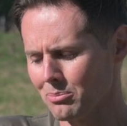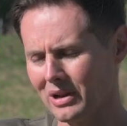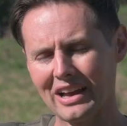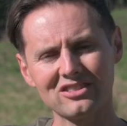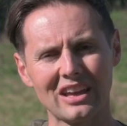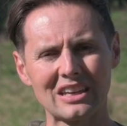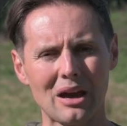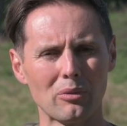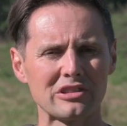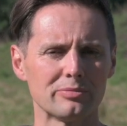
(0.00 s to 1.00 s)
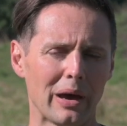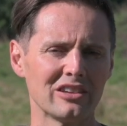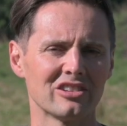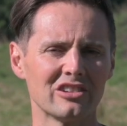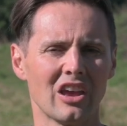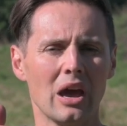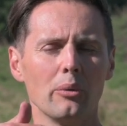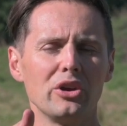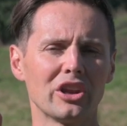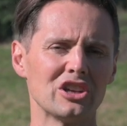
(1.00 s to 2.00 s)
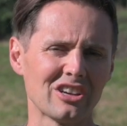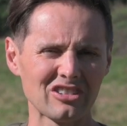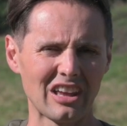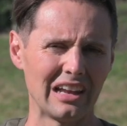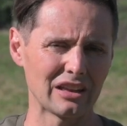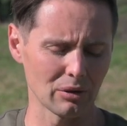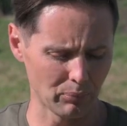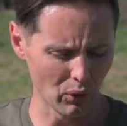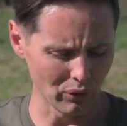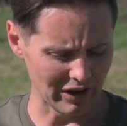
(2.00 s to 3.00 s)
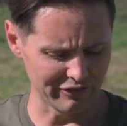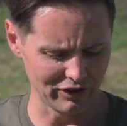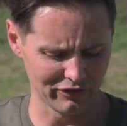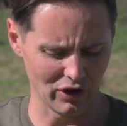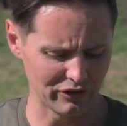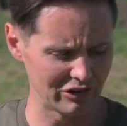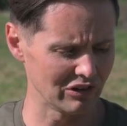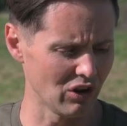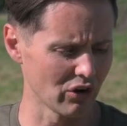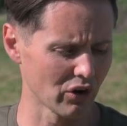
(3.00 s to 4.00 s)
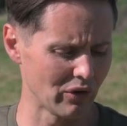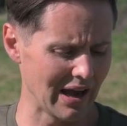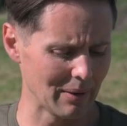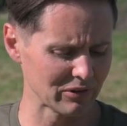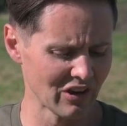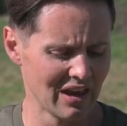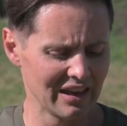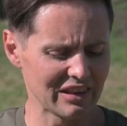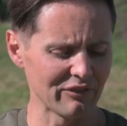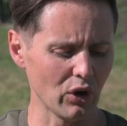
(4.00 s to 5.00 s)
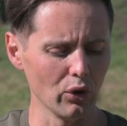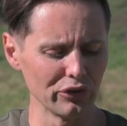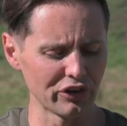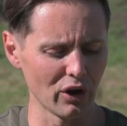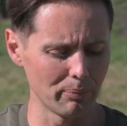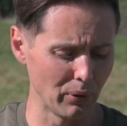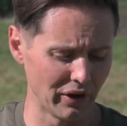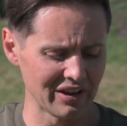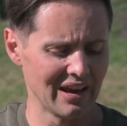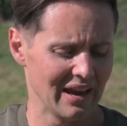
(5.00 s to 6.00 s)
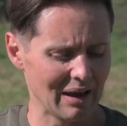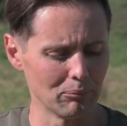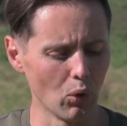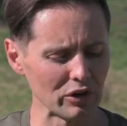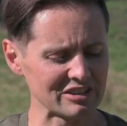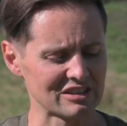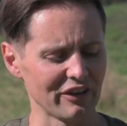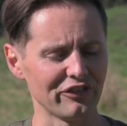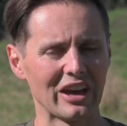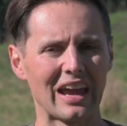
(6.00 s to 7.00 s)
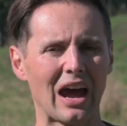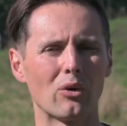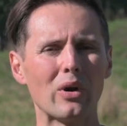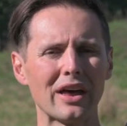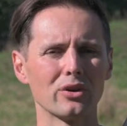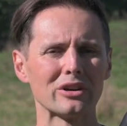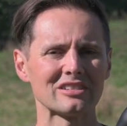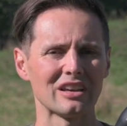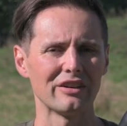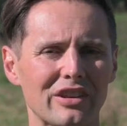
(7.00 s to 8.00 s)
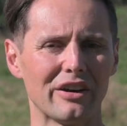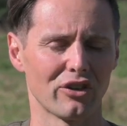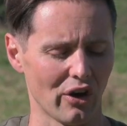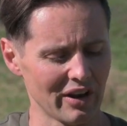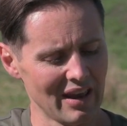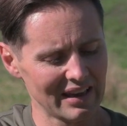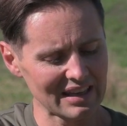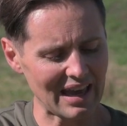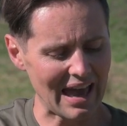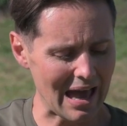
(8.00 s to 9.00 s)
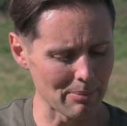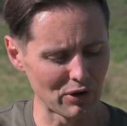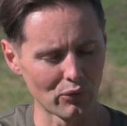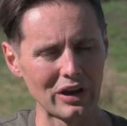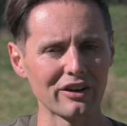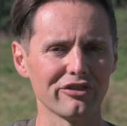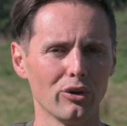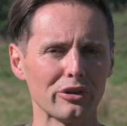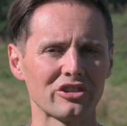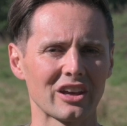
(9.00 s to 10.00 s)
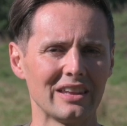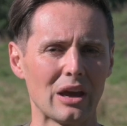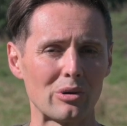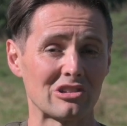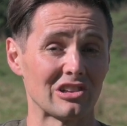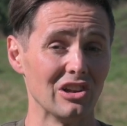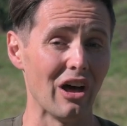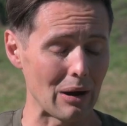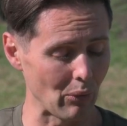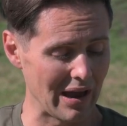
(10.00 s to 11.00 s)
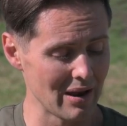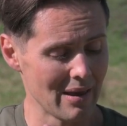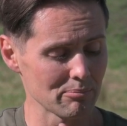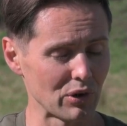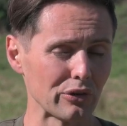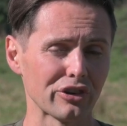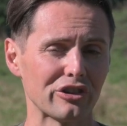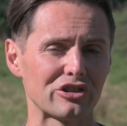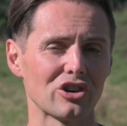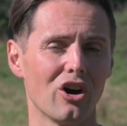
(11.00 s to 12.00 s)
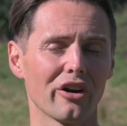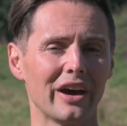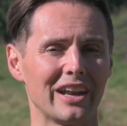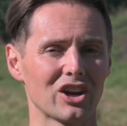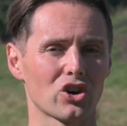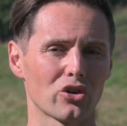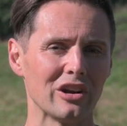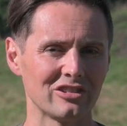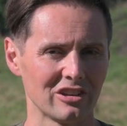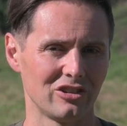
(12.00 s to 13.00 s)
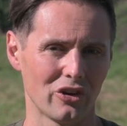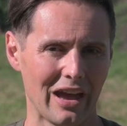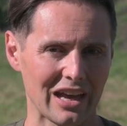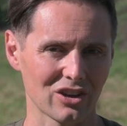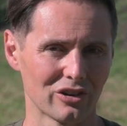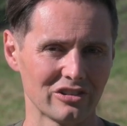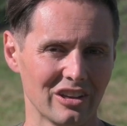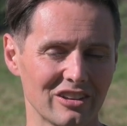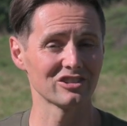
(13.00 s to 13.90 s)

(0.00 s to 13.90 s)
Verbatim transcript: Plus they come with spacers where you can adjust that length of pull if you've got those longer arms. They've also put more stiffening around the receiver. They've got carbon reinforcing in there, which is lightweight, but also strong. It increases your accuracy.